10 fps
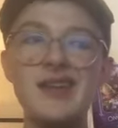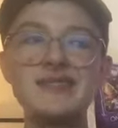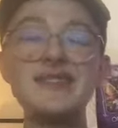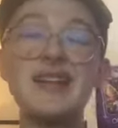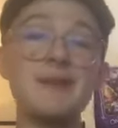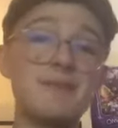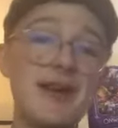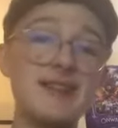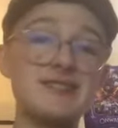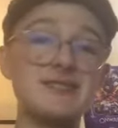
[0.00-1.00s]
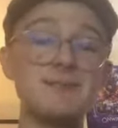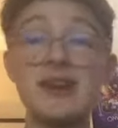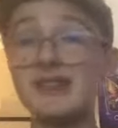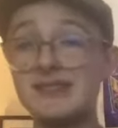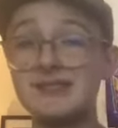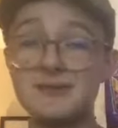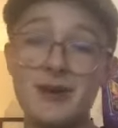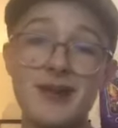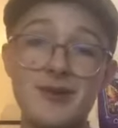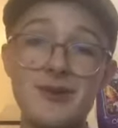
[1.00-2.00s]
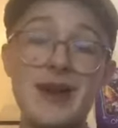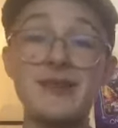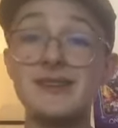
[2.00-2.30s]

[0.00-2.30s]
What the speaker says: It's not the best, but at least I know now